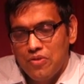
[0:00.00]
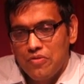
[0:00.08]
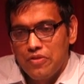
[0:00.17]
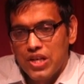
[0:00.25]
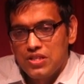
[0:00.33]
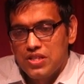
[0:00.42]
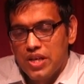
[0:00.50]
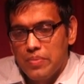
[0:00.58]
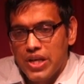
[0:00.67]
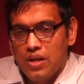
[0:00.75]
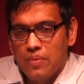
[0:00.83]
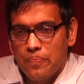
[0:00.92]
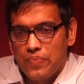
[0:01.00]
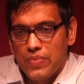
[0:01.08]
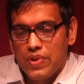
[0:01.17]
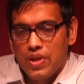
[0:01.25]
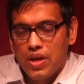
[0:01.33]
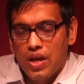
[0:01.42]
We finished that meal,
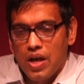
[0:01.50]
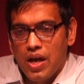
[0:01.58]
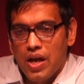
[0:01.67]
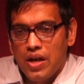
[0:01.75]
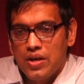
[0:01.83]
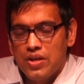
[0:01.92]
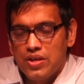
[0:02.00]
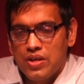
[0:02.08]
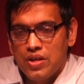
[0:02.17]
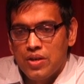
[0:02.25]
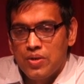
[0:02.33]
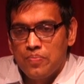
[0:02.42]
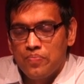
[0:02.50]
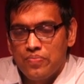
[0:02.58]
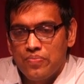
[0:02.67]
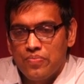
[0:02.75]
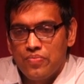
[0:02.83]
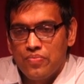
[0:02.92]
and
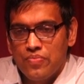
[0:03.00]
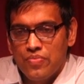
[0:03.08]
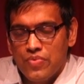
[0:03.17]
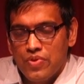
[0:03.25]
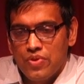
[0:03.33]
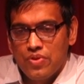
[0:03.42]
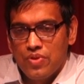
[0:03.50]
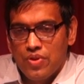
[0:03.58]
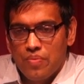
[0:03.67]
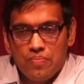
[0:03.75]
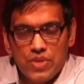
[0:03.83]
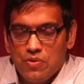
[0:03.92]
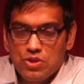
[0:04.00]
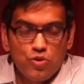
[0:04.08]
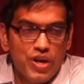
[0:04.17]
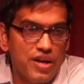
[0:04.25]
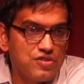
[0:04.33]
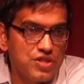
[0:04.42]
there was
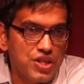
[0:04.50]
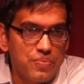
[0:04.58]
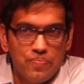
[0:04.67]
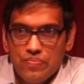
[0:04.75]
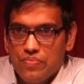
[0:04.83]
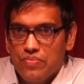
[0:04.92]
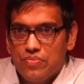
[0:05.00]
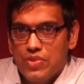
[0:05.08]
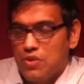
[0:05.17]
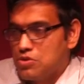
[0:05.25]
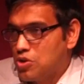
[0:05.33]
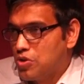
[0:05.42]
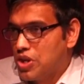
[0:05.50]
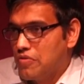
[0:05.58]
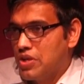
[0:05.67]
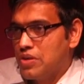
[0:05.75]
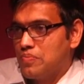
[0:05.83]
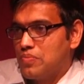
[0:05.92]
no electricity, there was no
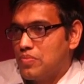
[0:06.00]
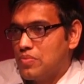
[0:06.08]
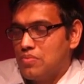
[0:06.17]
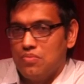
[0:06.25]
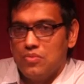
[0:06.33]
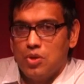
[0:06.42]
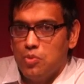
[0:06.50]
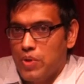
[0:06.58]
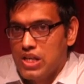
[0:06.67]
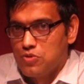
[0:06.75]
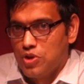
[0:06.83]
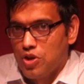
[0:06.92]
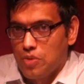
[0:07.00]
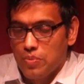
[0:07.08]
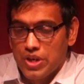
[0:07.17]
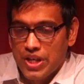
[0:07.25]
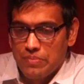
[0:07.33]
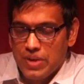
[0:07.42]
TV, the mobiles were
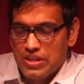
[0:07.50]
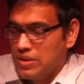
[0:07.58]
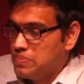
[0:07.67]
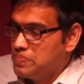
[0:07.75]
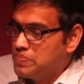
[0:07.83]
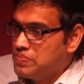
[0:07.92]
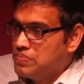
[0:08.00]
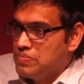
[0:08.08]
not working by then,